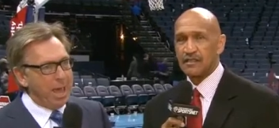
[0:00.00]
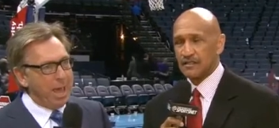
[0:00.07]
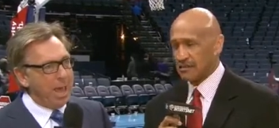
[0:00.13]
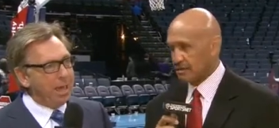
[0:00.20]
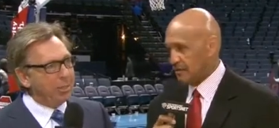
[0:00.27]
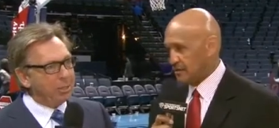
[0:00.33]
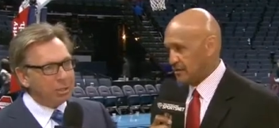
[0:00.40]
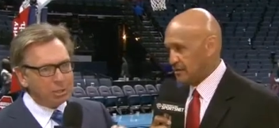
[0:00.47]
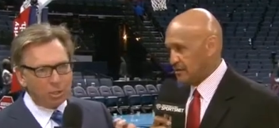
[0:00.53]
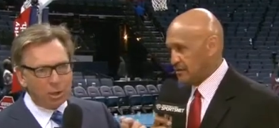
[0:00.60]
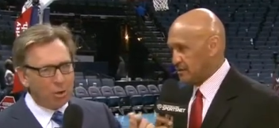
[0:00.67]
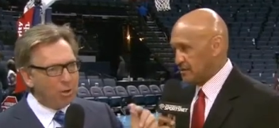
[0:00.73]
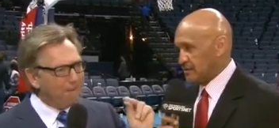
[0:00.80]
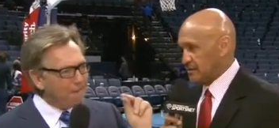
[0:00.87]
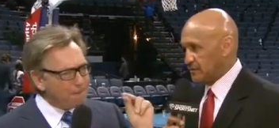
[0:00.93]
Speaker 1: And it just
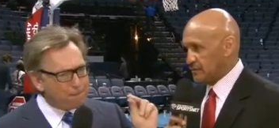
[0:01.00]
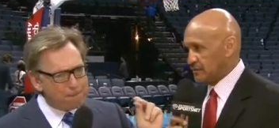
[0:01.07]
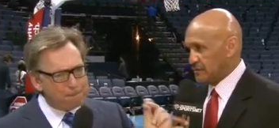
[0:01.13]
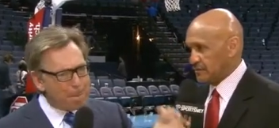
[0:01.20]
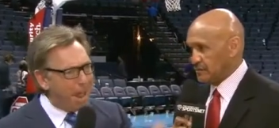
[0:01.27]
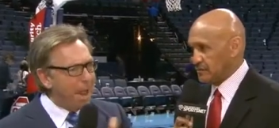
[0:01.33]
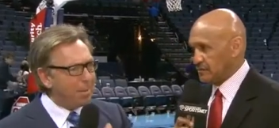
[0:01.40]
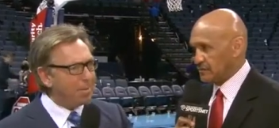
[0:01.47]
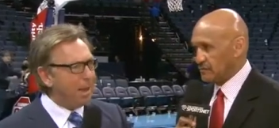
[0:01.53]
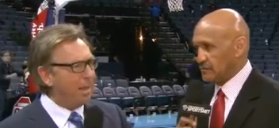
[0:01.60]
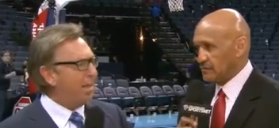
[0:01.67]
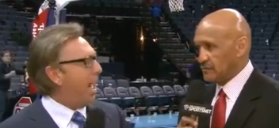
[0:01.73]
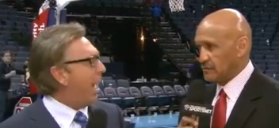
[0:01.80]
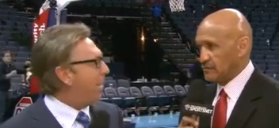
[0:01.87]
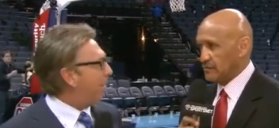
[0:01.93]
turned bam
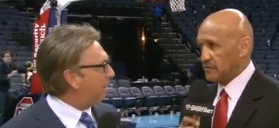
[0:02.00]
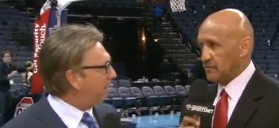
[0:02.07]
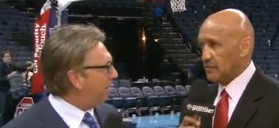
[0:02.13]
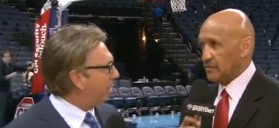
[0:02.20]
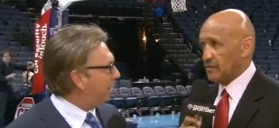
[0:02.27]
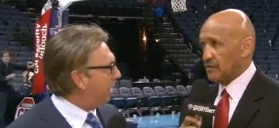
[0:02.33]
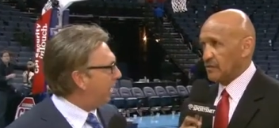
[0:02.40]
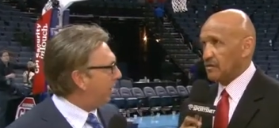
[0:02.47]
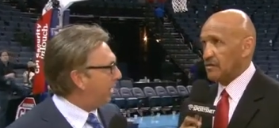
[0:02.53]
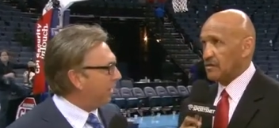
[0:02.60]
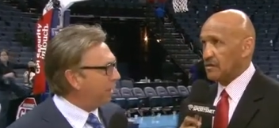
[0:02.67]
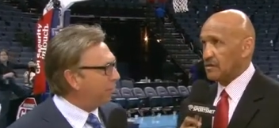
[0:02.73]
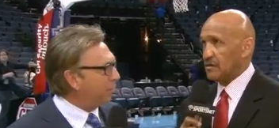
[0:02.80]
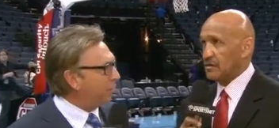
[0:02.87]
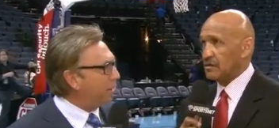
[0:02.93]
like that. Like,
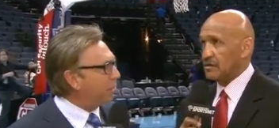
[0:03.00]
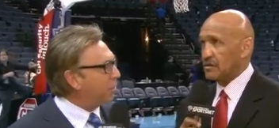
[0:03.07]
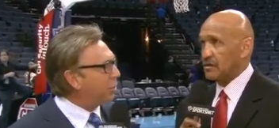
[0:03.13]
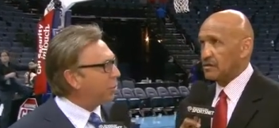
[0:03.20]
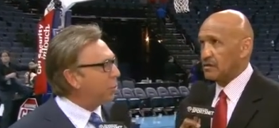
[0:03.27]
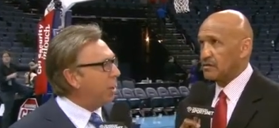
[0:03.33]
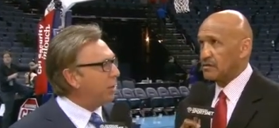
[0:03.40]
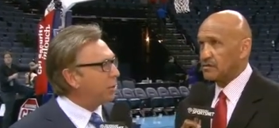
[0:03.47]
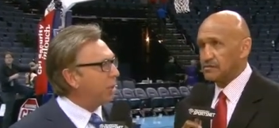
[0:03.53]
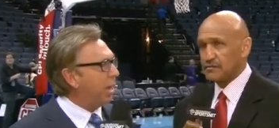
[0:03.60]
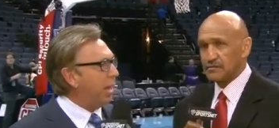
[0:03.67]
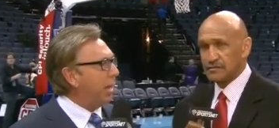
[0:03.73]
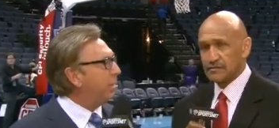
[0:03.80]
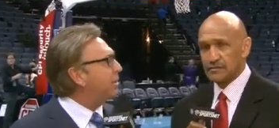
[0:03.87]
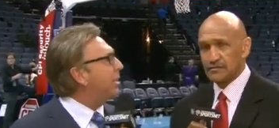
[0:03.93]
like you flip the switch
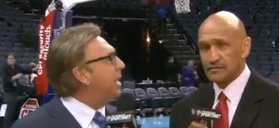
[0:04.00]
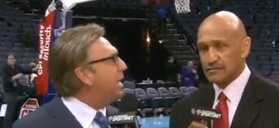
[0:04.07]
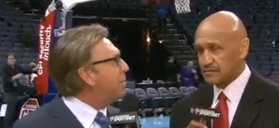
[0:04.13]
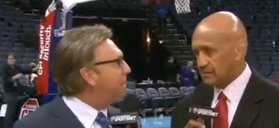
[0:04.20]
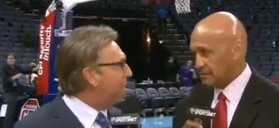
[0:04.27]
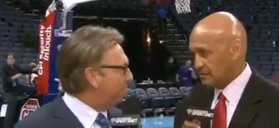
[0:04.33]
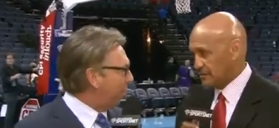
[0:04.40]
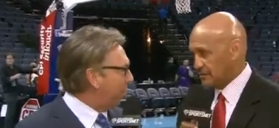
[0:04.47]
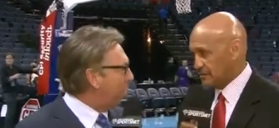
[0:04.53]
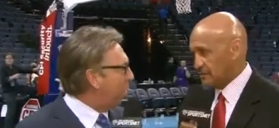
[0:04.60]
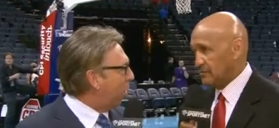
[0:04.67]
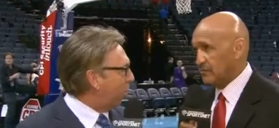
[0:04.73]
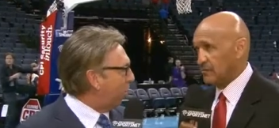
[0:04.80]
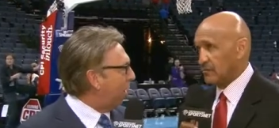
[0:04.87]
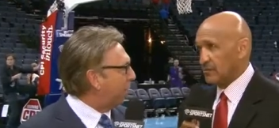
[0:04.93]
and a team effort
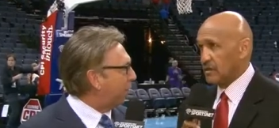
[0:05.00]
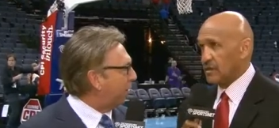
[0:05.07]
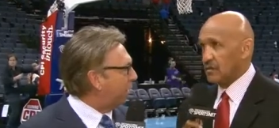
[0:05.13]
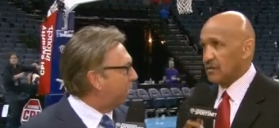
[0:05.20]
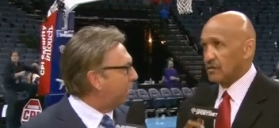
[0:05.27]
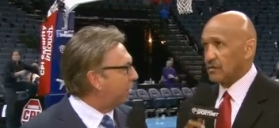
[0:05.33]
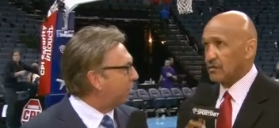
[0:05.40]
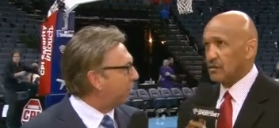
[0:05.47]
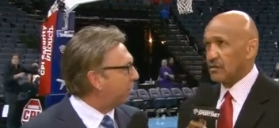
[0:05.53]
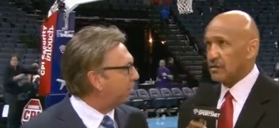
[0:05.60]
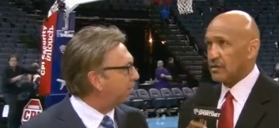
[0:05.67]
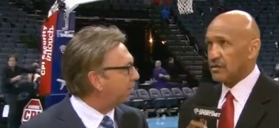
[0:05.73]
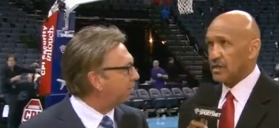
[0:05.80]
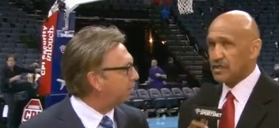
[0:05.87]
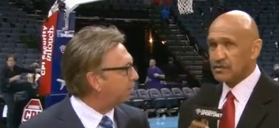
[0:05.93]
all around for the Lakers.
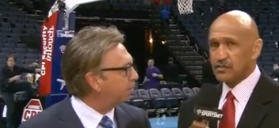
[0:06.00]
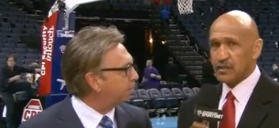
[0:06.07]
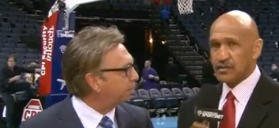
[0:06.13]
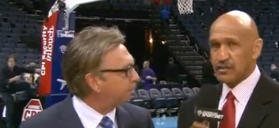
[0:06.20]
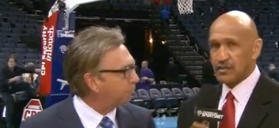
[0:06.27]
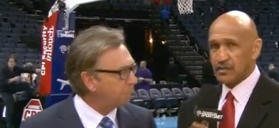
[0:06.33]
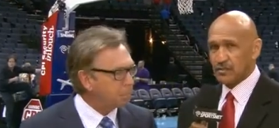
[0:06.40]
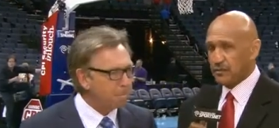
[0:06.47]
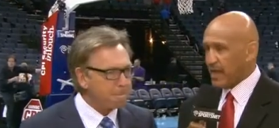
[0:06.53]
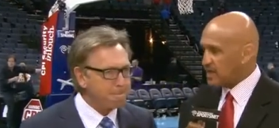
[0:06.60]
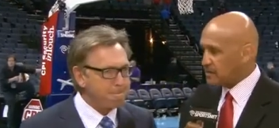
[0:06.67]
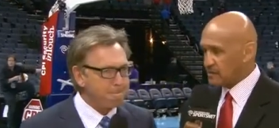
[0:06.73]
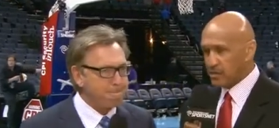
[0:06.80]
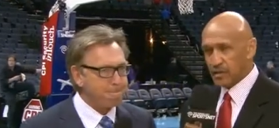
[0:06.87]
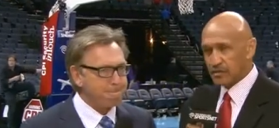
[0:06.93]
Speaker 2: and that's what the
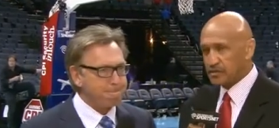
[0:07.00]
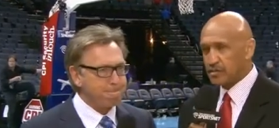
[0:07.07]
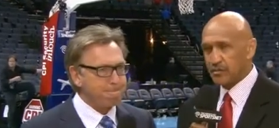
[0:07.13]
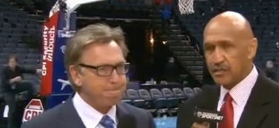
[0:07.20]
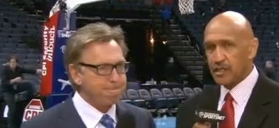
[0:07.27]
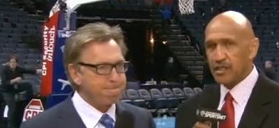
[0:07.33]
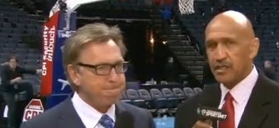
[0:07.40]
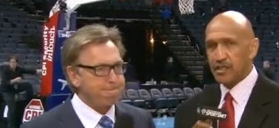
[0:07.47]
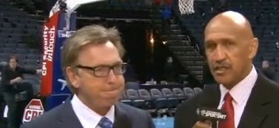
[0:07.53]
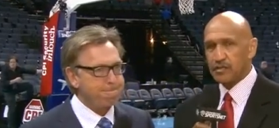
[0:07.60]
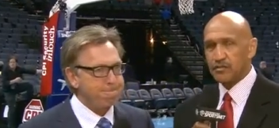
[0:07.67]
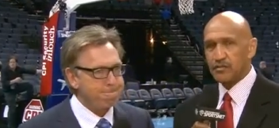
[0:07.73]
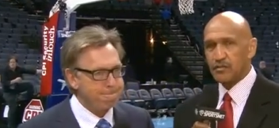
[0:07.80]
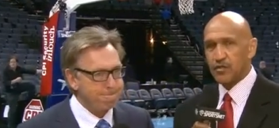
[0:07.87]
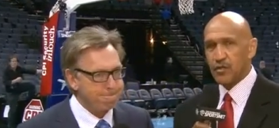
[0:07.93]
basketball to me
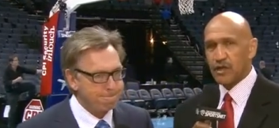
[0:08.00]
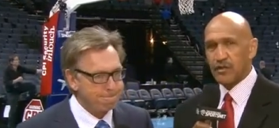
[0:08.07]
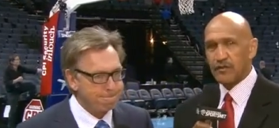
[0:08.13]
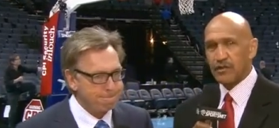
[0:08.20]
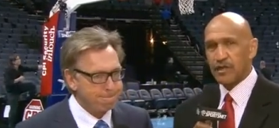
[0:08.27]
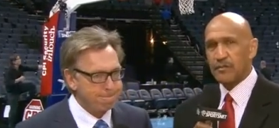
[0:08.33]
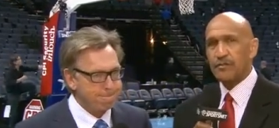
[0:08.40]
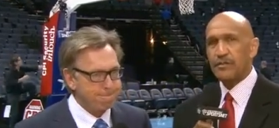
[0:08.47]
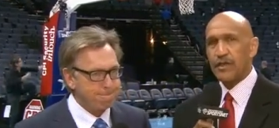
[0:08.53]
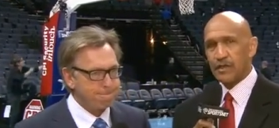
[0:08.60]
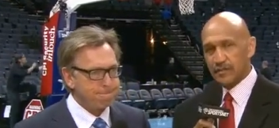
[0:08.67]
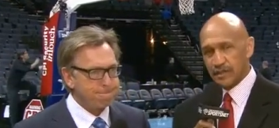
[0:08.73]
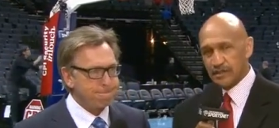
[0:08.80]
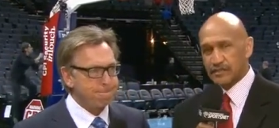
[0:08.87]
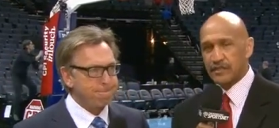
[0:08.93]
is one of the
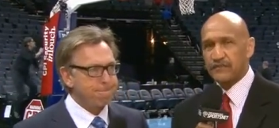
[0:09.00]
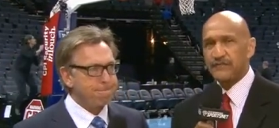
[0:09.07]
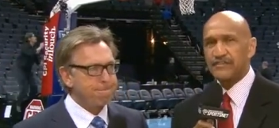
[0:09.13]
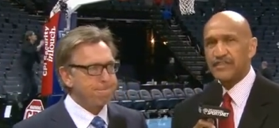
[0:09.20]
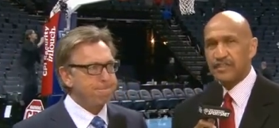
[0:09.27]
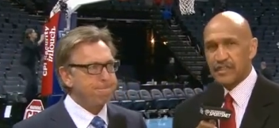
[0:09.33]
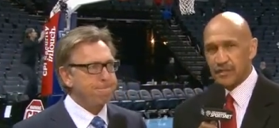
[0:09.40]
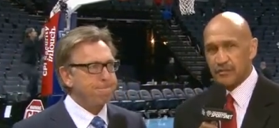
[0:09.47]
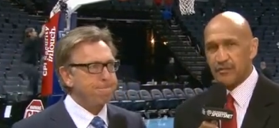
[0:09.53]
epitomes of team